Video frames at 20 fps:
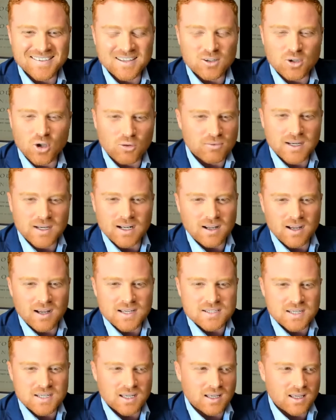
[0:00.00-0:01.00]
Not
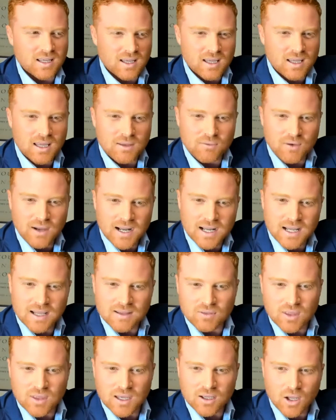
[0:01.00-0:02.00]
realizing if I
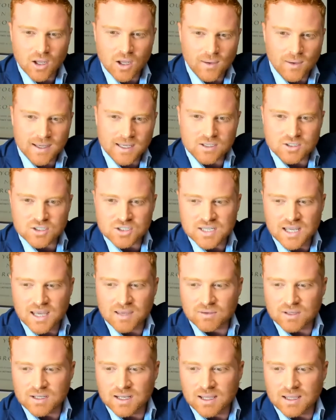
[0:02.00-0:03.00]
let that go, I can just have
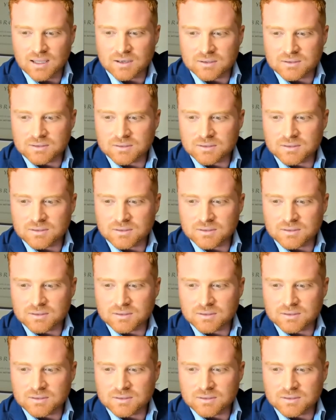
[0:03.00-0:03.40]
it now.